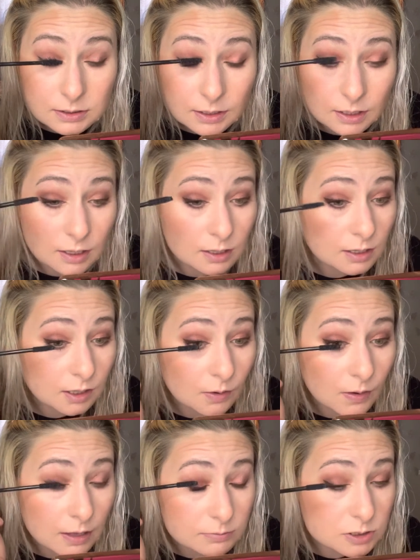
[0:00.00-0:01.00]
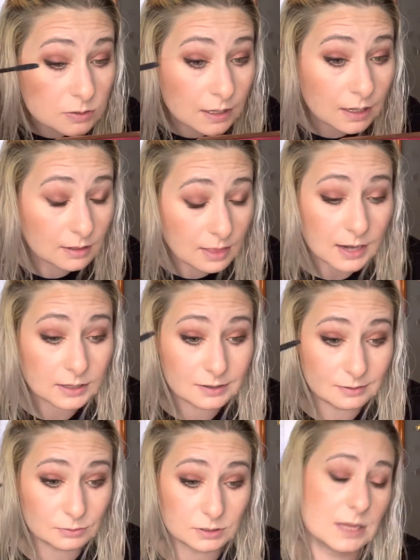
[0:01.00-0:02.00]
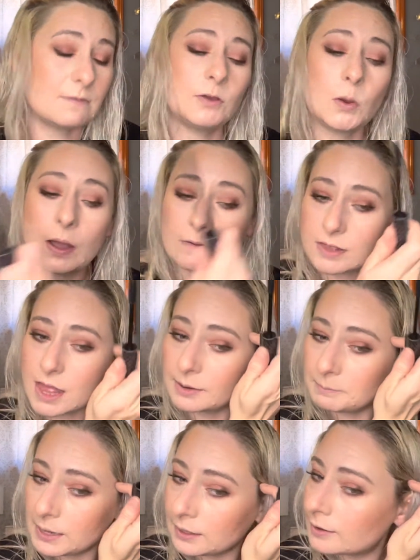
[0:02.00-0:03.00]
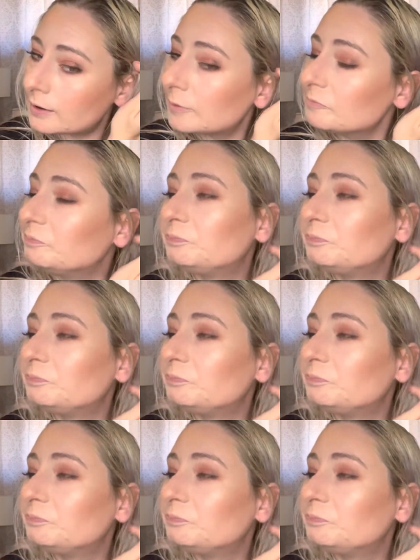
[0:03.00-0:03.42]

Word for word: And it, you know, helps you get a lot of use if you have a lot of makeup.